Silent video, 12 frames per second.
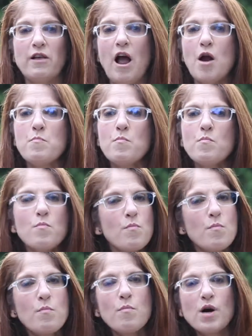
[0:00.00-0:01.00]
are
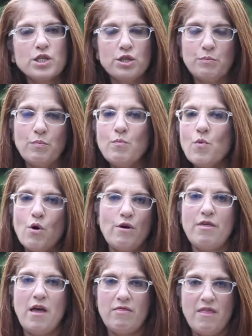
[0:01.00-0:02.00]
much
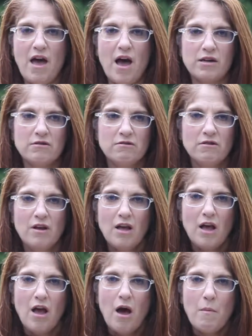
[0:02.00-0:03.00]
more than that.
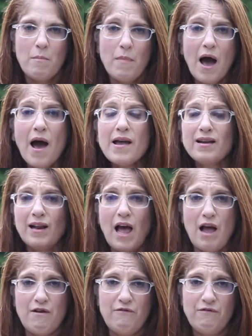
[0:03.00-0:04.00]
My
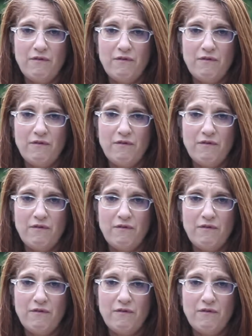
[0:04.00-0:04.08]
life